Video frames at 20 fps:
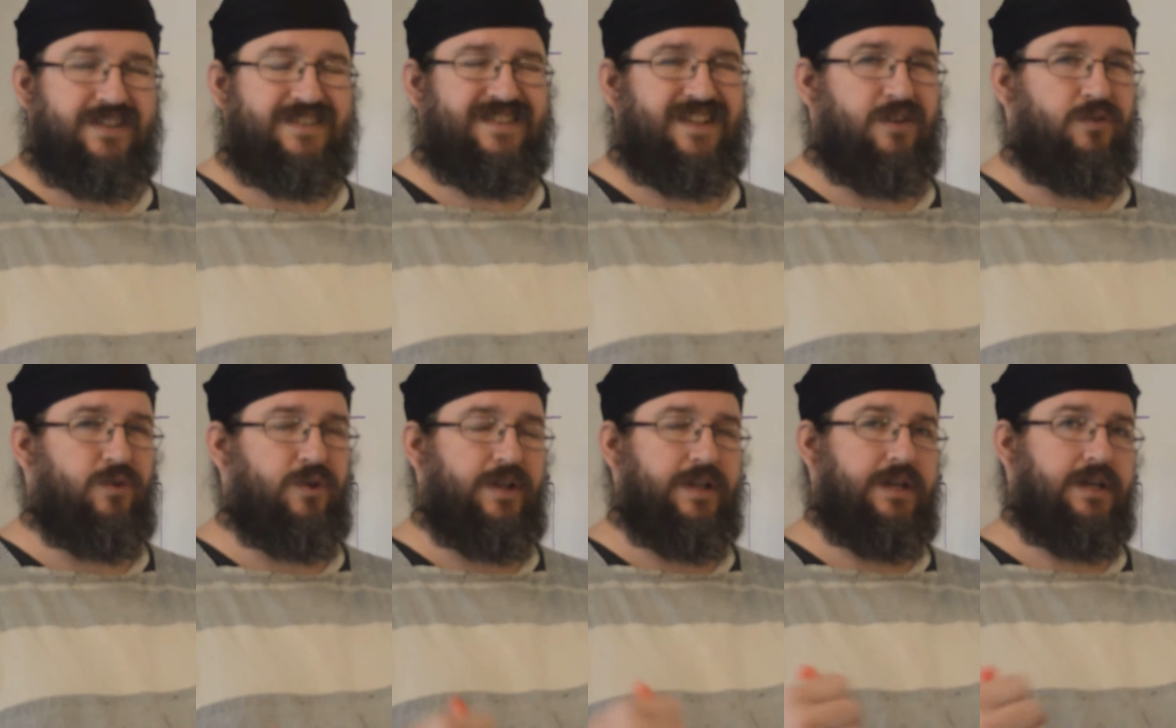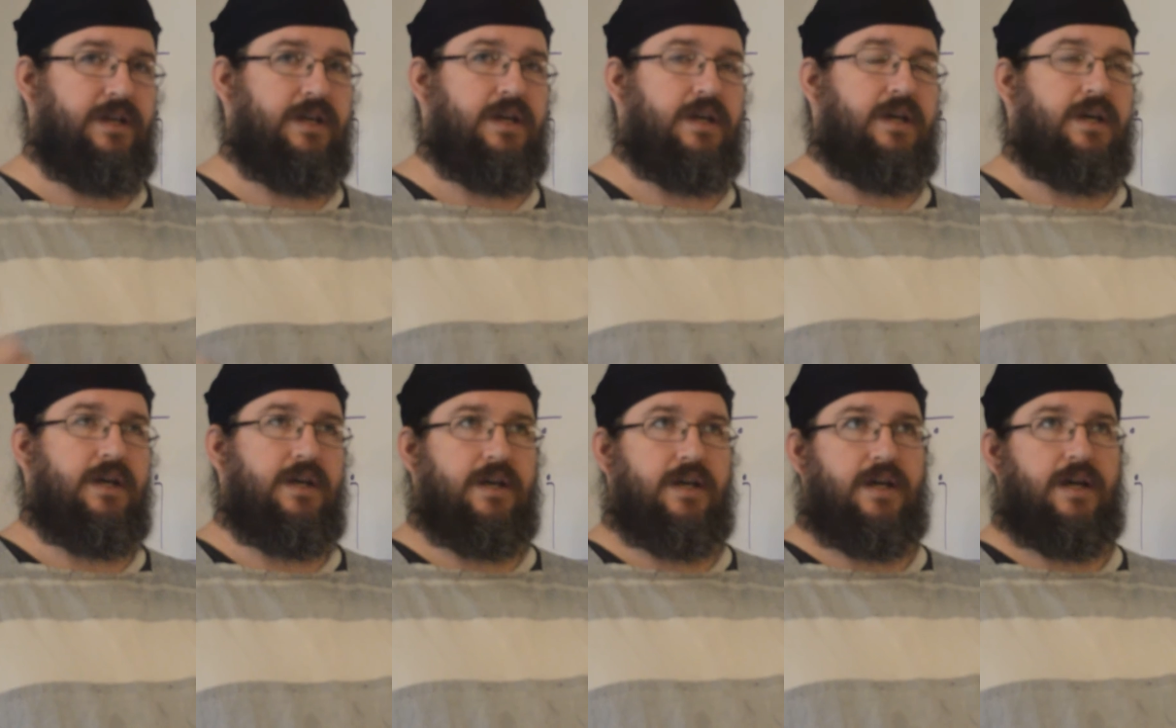It's not really
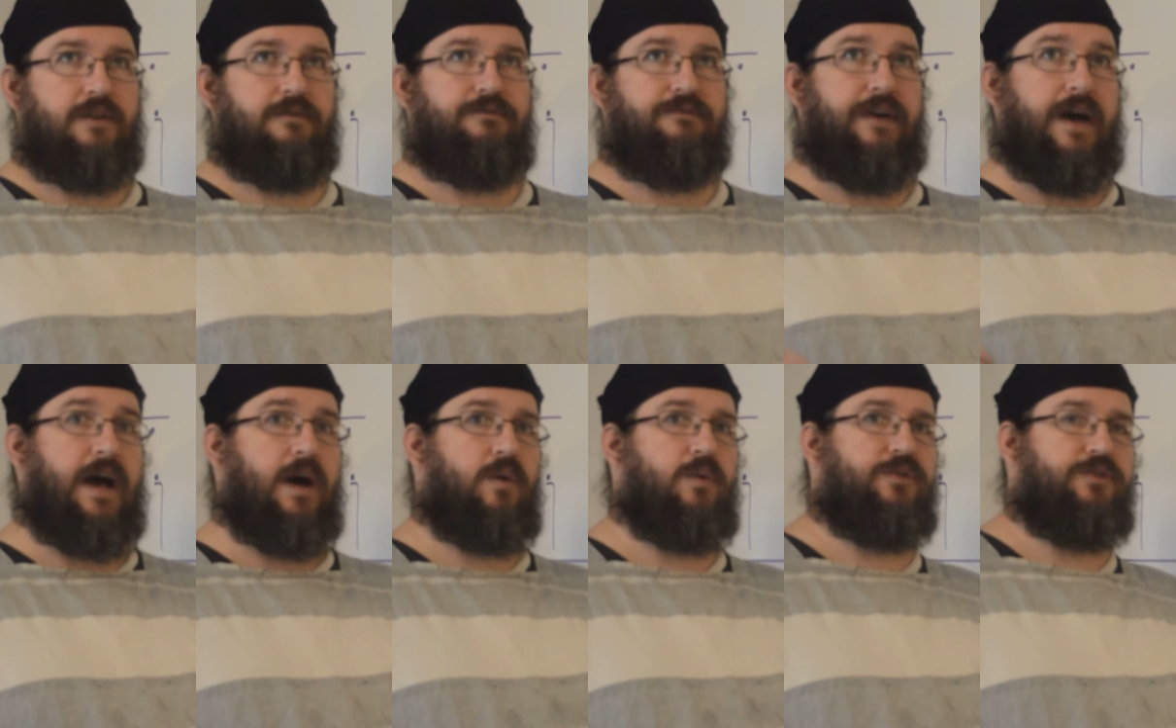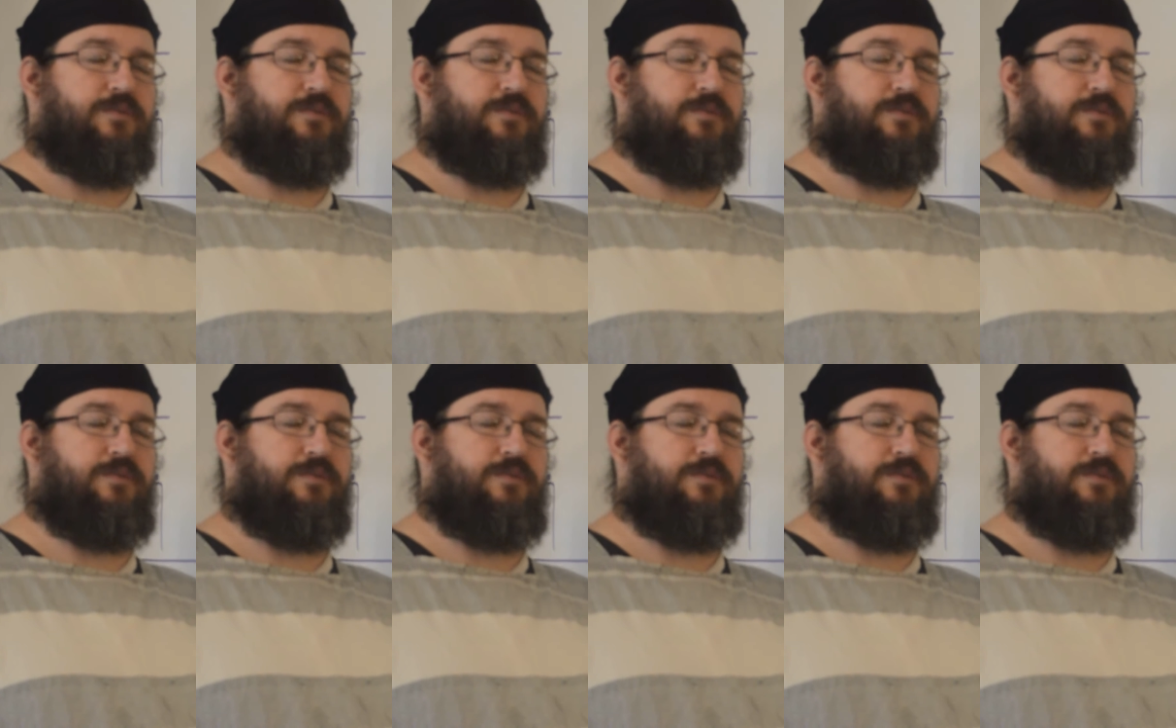a vowel,